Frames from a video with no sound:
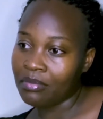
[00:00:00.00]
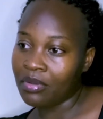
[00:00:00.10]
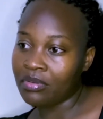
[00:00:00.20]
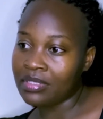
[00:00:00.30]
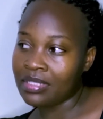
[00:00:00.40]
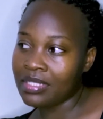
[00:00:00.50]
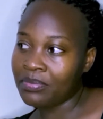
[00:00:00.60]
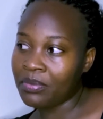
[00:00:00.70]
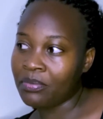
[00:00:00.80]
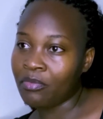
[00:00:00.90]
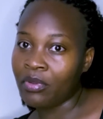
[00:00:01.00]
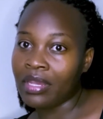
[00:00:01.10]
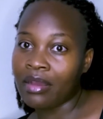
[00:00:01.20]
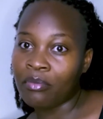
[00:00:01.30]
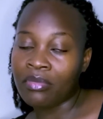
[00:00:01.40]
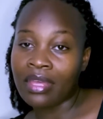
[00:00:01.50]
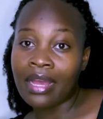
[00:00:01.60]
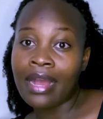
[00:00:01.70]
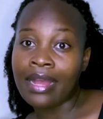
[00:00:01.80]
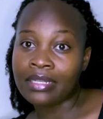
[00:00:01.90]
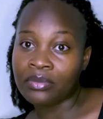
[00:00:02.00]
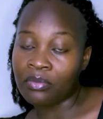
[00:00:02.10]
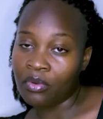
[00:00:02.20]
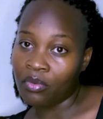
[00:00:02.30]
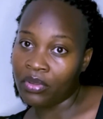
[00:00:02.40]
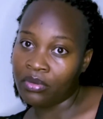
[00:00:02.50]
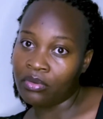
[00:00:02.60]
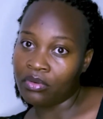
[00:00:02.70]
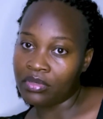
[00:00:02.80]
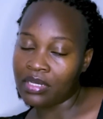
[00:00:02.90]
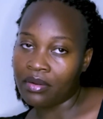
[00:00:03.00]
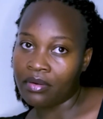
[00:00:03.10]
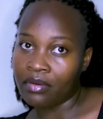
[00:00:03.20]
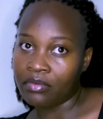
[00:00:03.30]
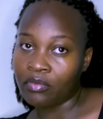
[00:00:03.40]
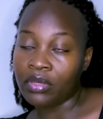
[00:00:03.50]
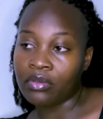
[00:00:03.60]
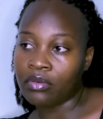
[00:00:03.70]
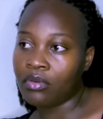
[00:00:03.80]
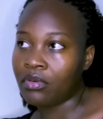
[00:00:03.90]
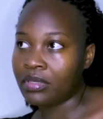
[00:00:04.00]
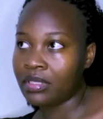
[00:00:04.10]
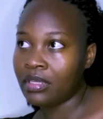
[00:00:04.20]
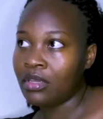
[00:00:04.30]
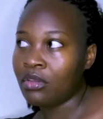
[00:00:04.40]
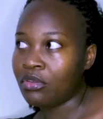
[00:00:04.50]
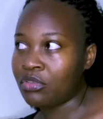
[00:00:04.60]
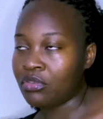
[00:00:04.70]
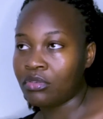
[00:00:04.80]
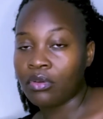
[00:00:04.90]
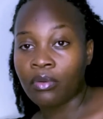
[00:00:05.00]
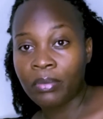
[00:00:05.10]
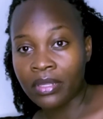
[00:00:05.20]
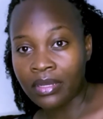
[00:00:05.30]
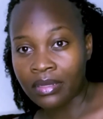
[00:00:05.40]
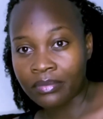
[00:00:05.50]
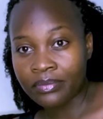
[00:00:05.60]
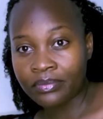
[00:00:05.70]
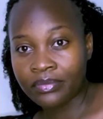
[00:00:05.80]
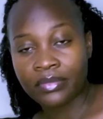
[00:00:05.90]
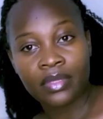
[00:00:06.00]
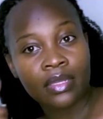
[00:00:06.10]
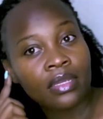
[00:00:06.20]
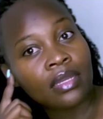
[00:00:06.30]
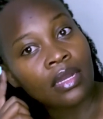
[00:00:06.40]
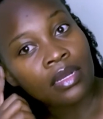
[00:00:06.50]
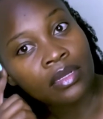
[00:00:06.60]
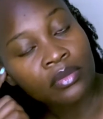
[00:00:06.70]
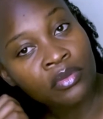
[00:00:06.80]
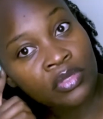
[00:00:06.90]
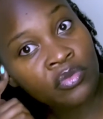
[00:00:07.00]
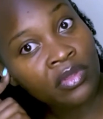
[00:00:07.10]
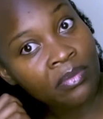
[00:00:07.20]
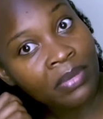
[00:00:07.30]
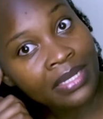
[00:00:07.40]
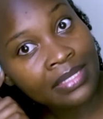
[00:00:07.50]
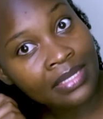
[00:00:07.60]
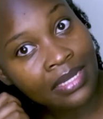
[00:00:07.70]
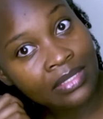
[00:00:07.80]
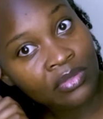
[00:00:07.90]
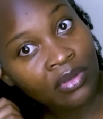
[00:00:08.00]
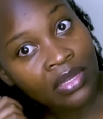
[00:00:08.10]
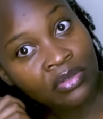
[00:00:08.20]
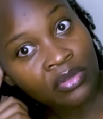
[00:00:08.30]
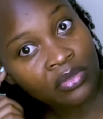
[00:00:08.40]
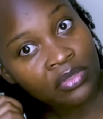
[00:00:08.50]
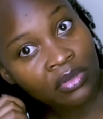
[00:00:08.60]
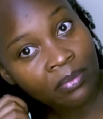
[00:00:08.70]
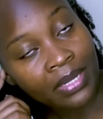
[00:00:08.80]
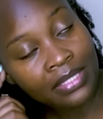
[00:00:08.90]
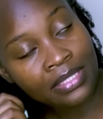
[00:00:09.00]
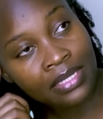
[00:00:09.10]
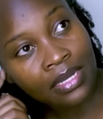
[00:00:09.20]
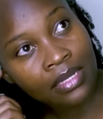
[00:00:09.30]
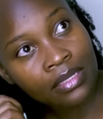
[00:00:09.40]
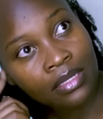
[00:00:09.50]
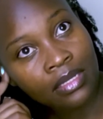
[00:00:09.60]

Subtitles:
because these people, they hurt more when you're not around, when you're gone. You should open up. Those with pastors, you can talk to your pastor.